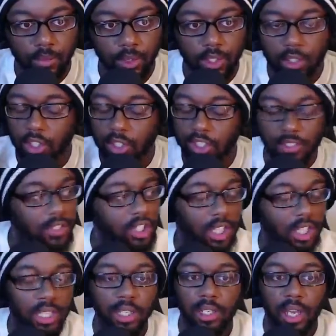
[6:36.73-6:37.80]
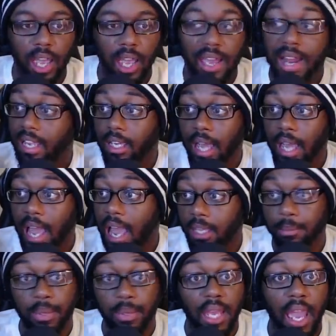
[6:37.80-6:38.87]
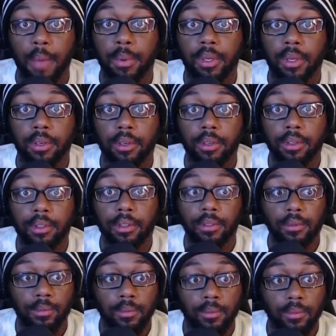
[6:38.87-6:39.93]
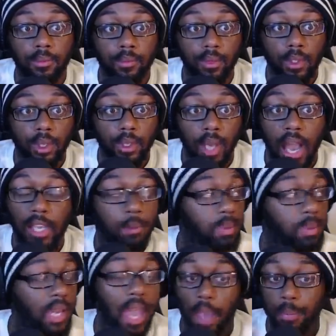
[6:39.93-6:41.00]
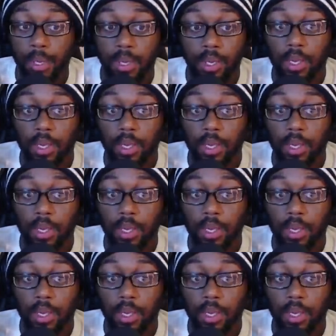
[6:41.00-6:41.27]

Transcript: Just a Vegeta, and I can be happy. I could be happy.